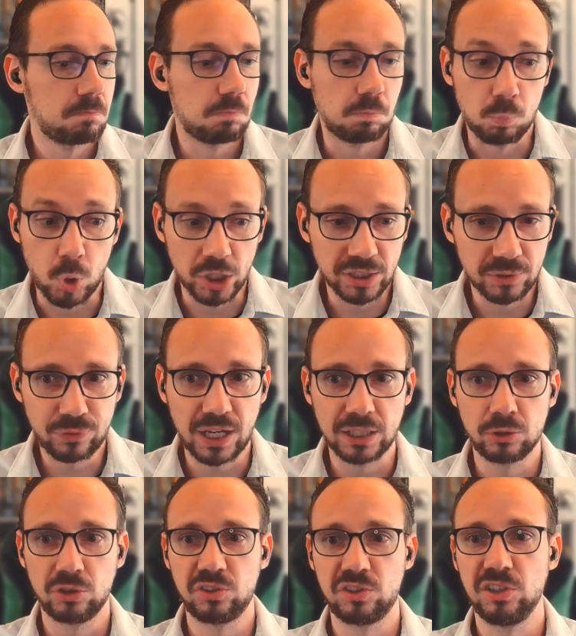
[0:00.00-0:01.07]
modify
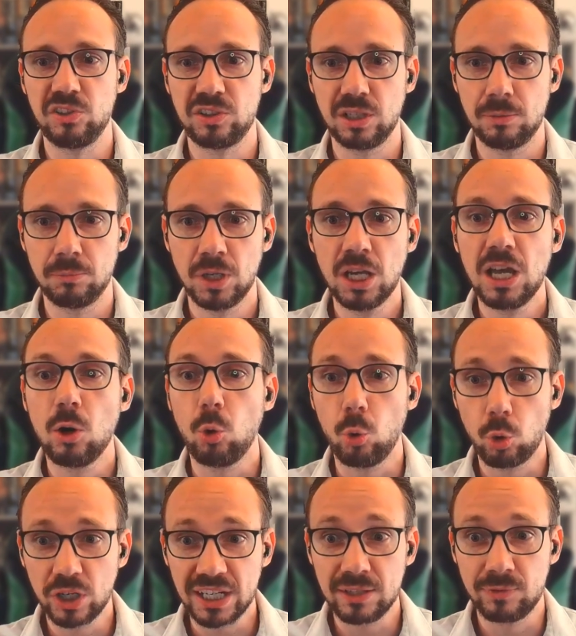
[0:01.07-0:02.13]
your system,
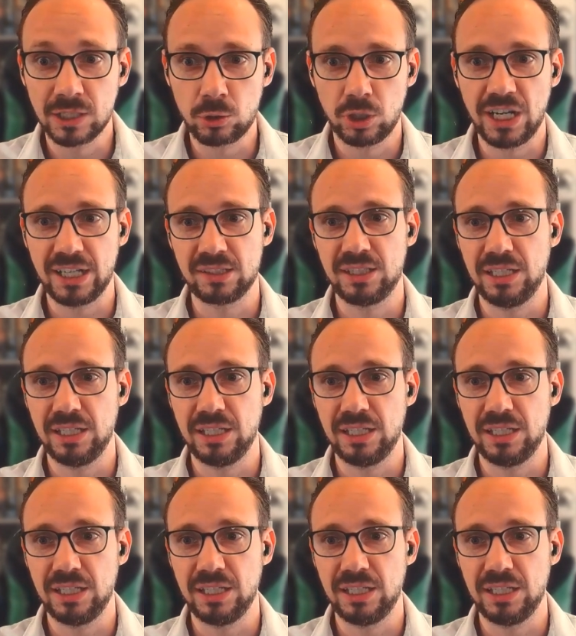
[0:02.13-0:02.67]
or even collect